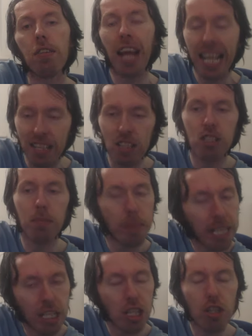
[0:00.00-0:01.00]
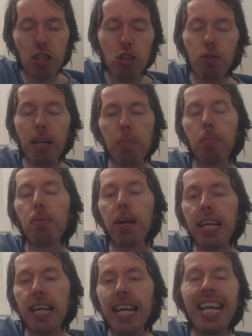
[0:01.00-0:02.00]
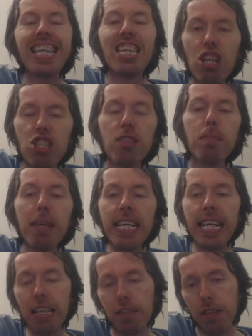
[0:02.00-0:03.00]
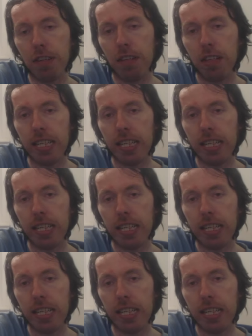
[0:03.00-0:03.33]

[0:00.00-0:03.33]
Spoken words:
that doesn't mean you're a great player. It doesn't mean anything.